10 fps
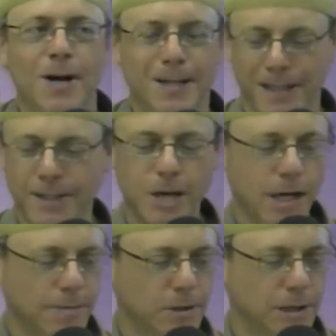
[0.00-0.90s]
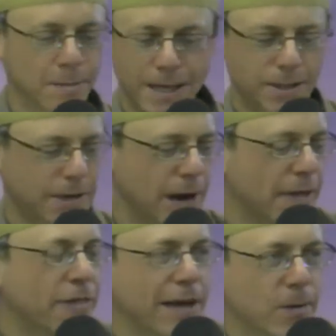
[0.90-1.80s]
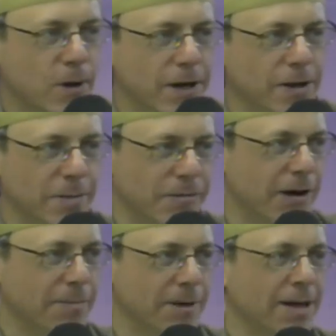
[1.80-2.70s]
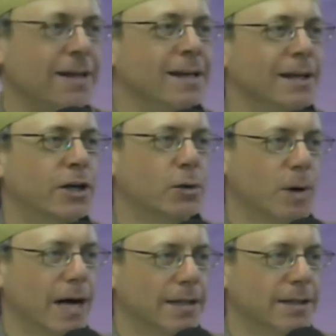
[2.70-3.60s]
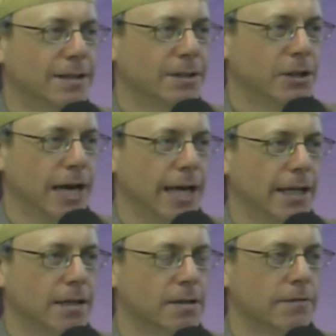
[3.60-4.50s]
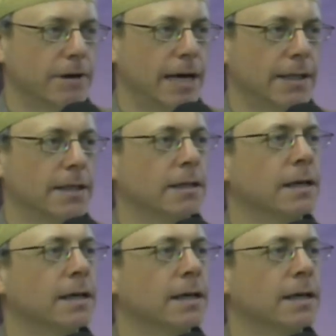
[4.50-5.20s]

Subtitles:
let's talk about some of that stuff. I think one of them, if I'm correct, Jeanette, is the fact that